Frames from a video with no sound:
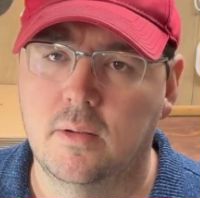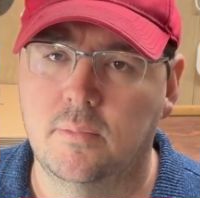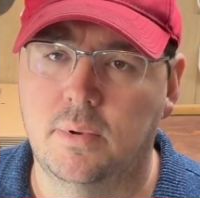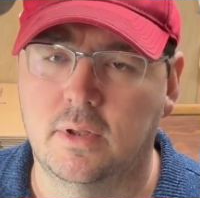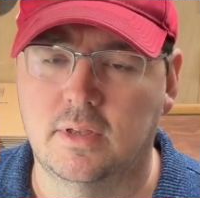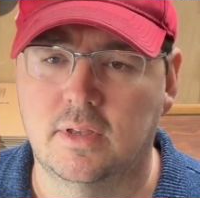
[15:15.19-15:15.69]

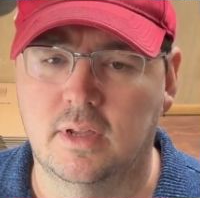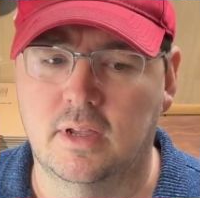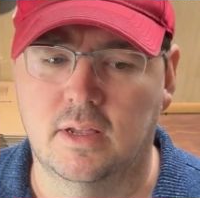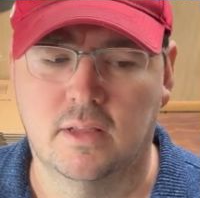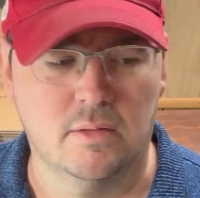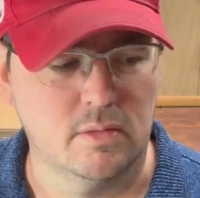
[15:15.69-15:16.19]
But
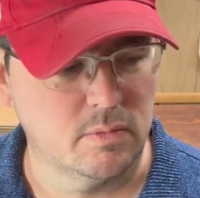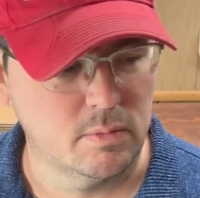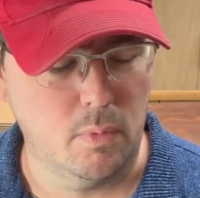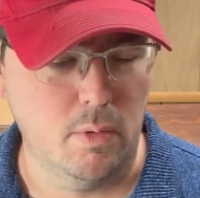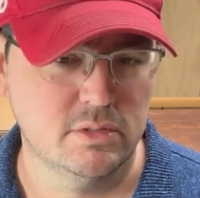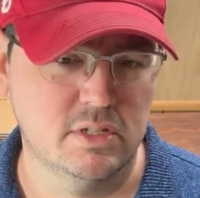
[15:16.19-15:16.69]
uh,
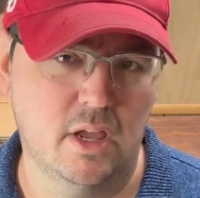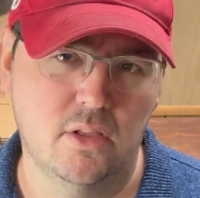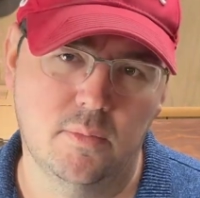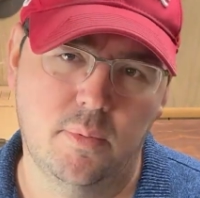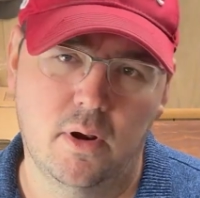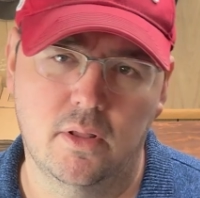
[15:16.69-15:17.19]
what was the other
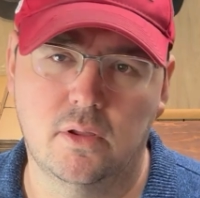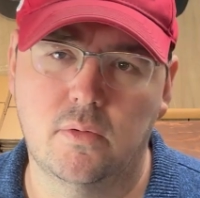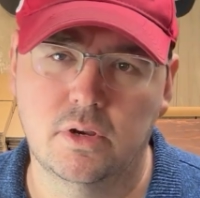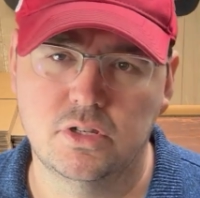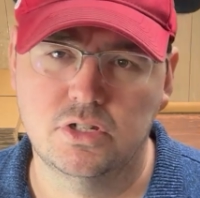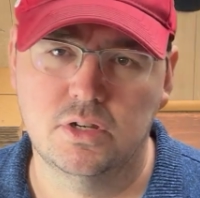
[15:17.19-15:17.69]
part of the
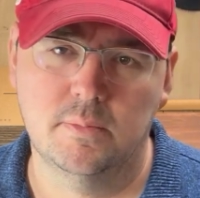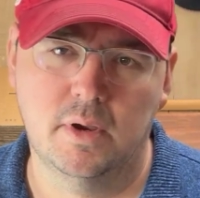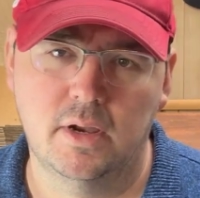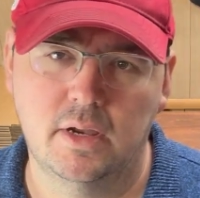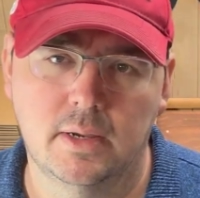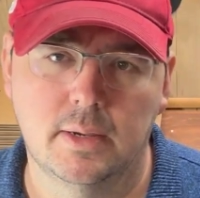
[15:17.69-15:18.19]
question,
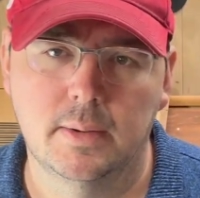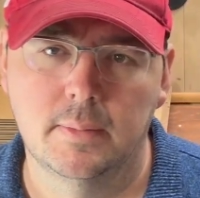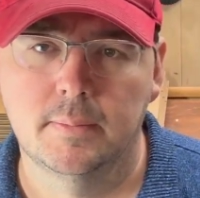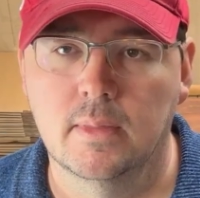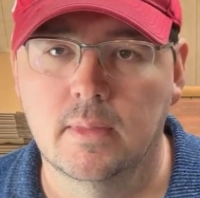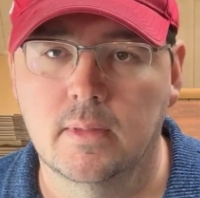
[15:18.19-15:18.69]
Mary?
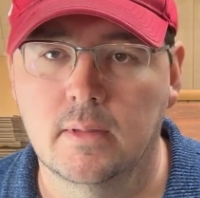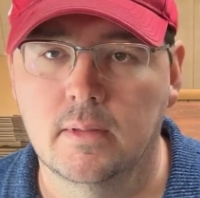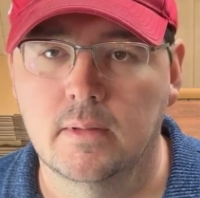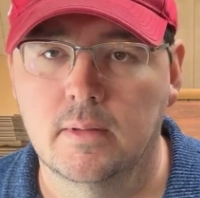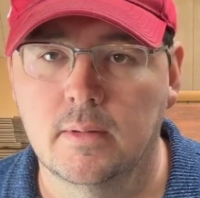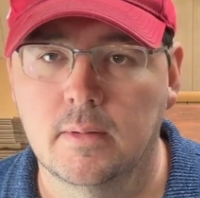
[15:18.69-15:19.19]
Um, it
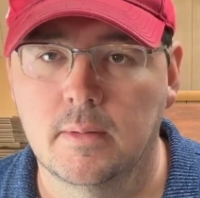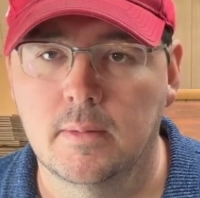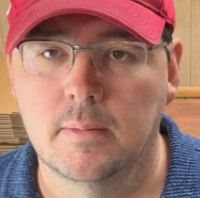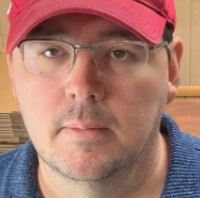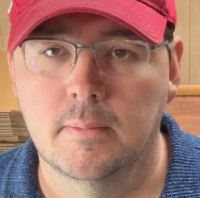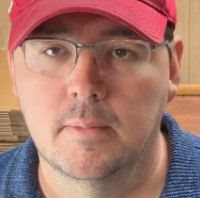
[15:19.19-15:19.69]
was,
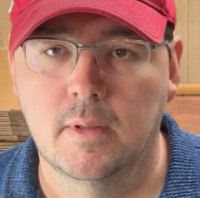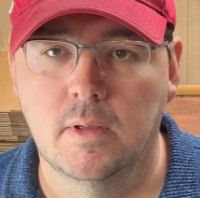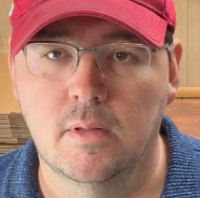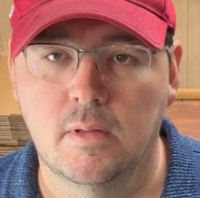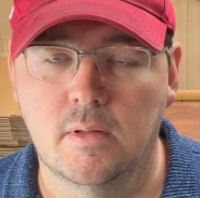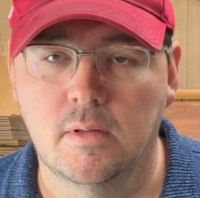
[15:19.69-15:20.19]
how
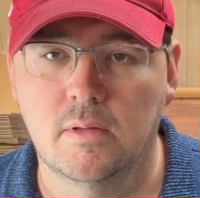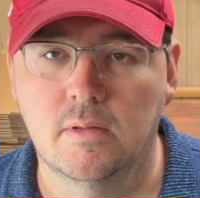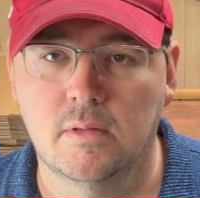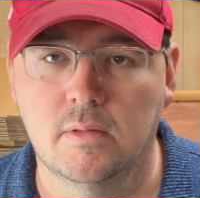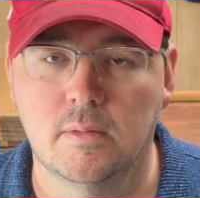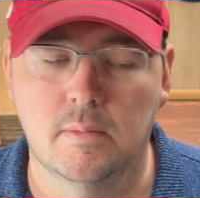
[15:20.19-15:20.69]
long
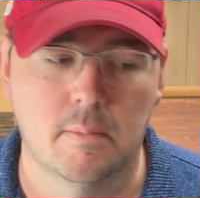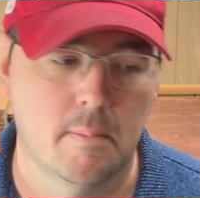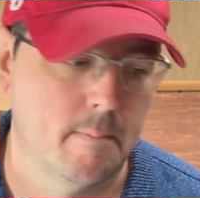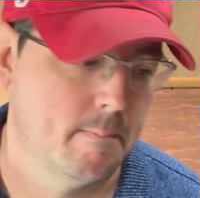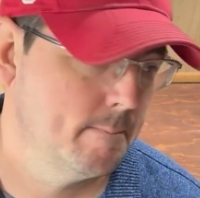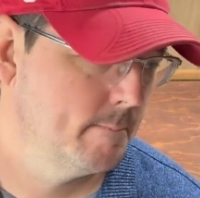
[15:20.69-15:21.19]
does your
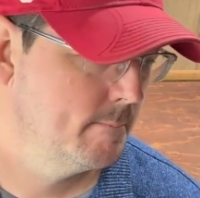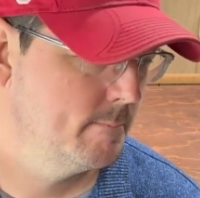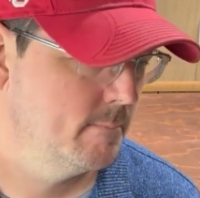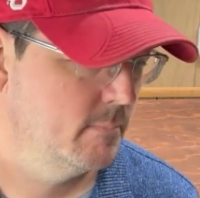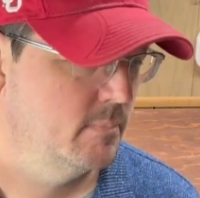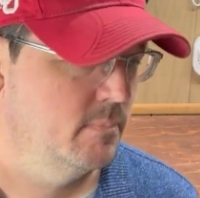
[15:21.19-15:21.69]
average hat
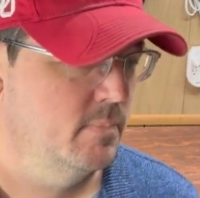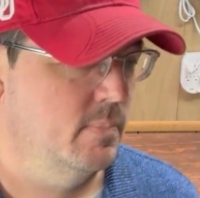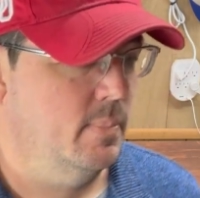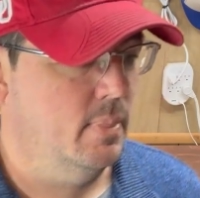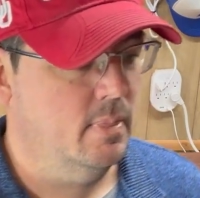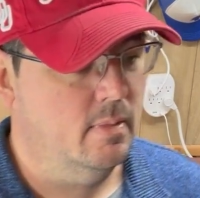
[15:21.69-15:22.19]
take to
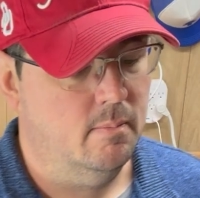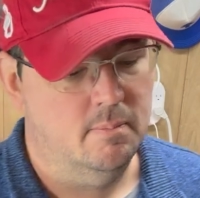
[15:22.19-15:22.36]
sell?